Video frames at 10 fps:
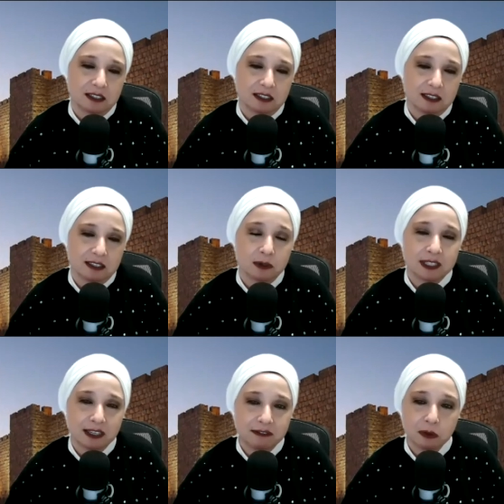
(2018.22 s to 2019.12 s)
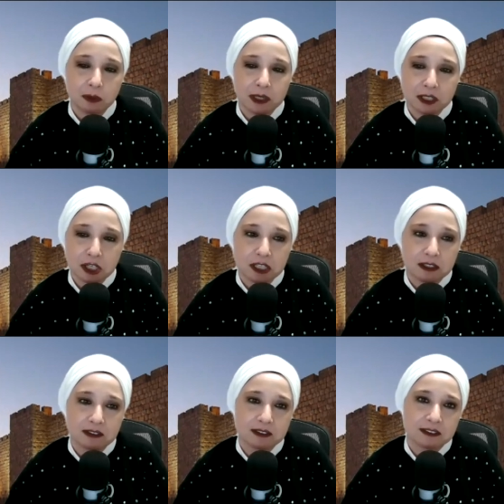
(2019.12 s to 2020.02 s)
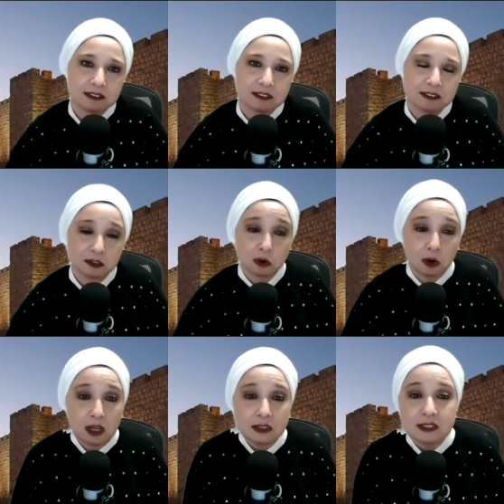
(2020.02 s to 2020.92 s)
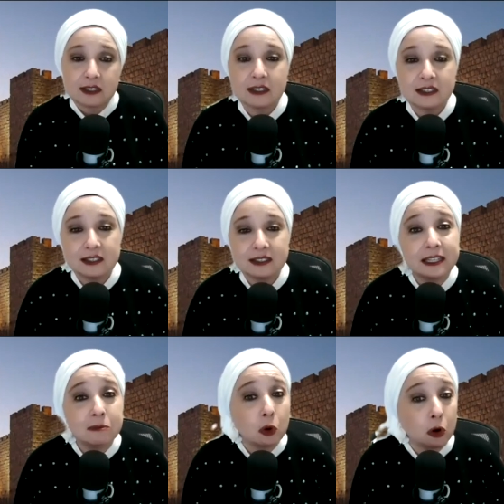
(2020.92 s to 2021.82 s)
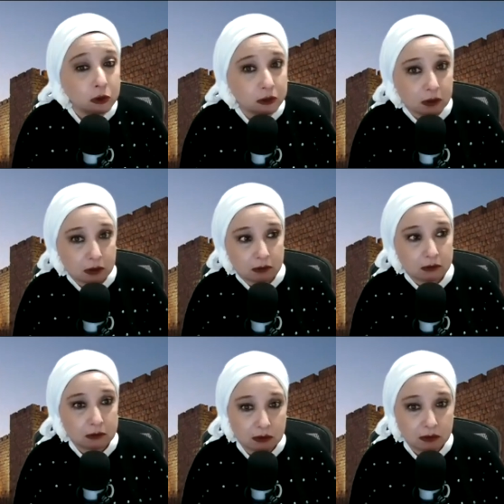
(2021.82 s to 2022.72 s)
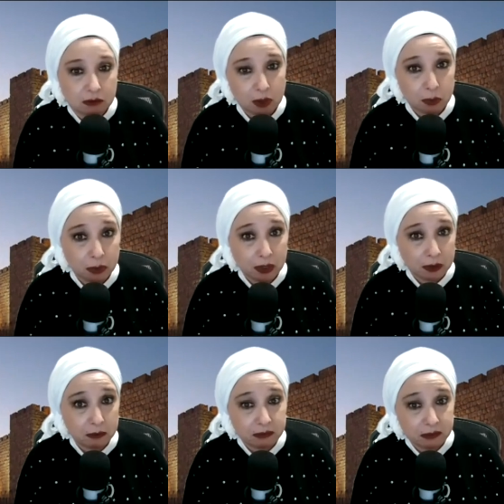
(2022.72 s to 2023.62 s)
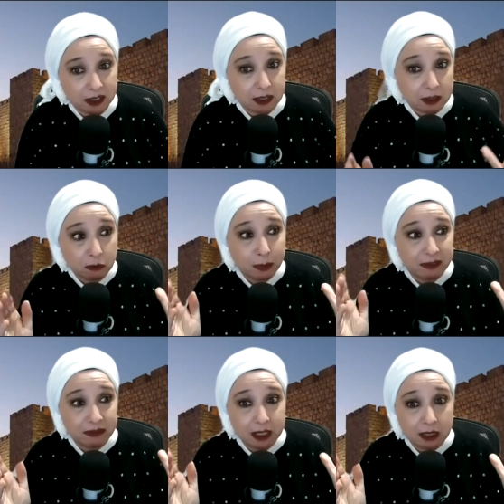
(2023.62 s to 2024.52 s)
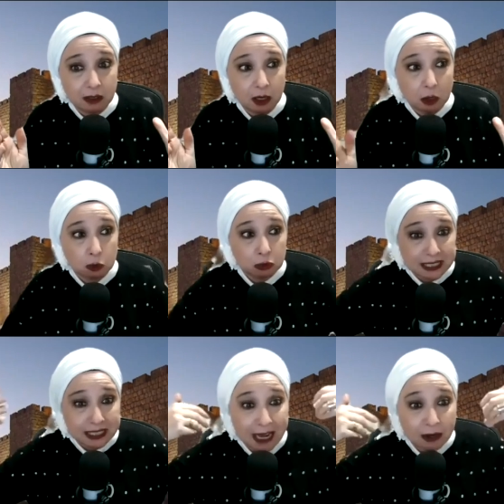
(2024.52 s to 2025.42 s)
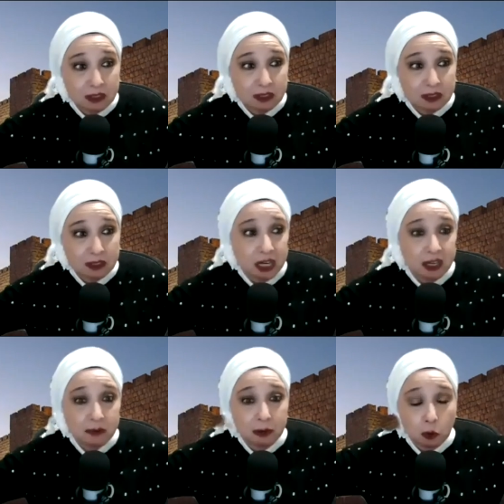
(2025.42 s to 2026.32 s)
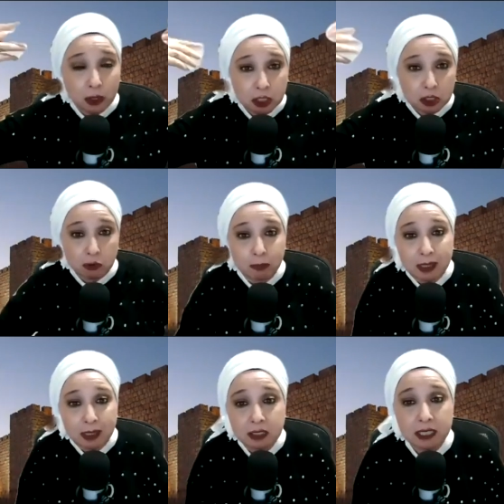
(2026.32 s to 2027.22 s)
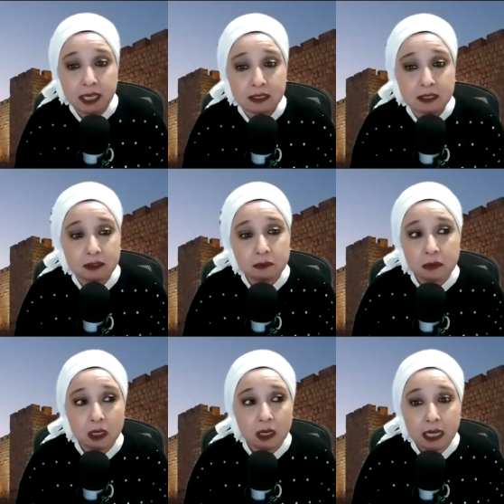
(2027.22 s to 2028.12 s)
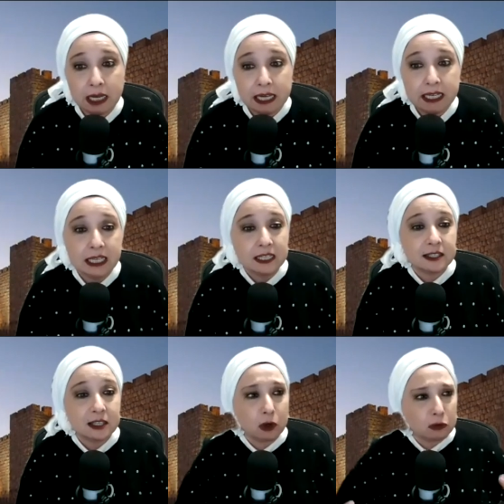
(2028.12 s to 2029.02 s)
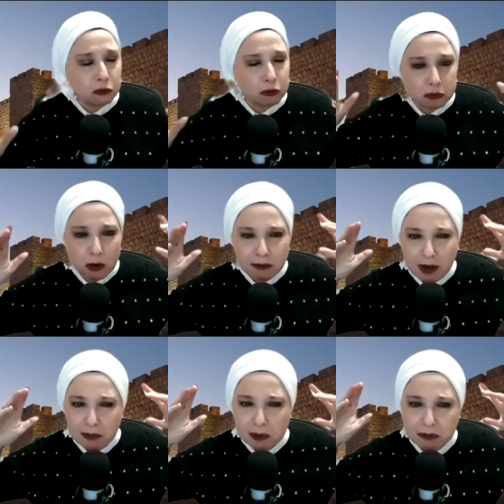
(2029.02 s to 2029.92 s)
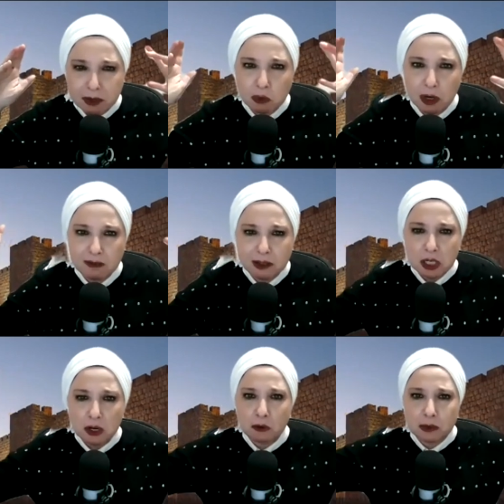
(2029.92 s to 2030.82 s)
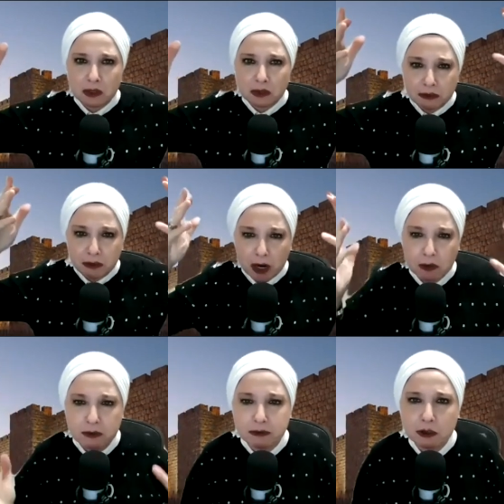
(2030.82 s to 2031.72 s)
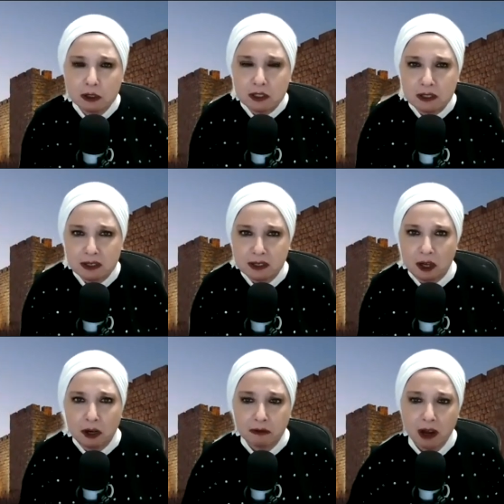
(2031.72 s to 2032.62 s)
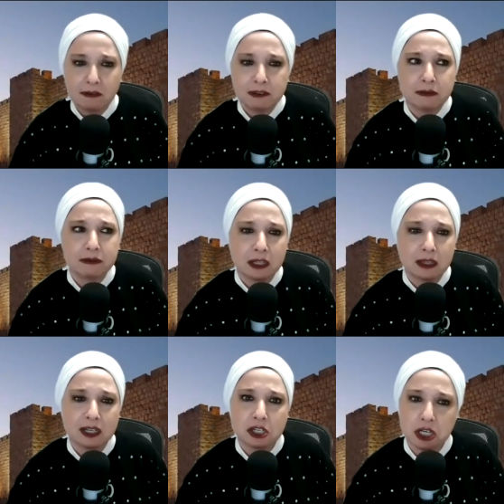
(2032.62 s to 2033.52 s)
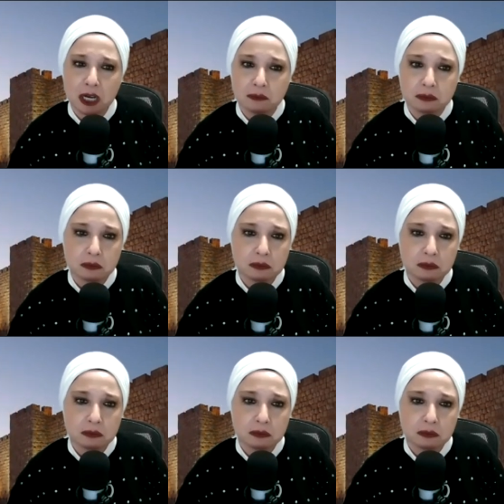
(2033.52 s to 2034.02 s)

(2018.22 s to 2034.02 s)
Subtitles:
So in Sefer Bereshit, the Torah discusses Nimrod. Remember him, the king of Babel, who denounced Hashem and waged a rebellion against him? He's the one who threw Avraham Avinu Alav HaShalom into the fiery furnace for having faith in Hashem.